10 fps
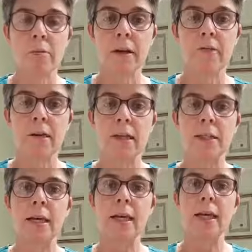whatever it
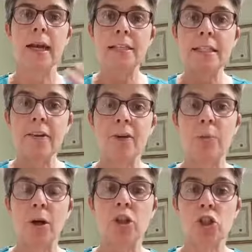is, it's never
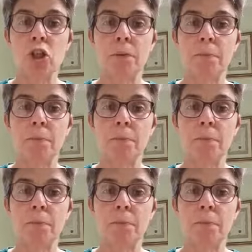about you.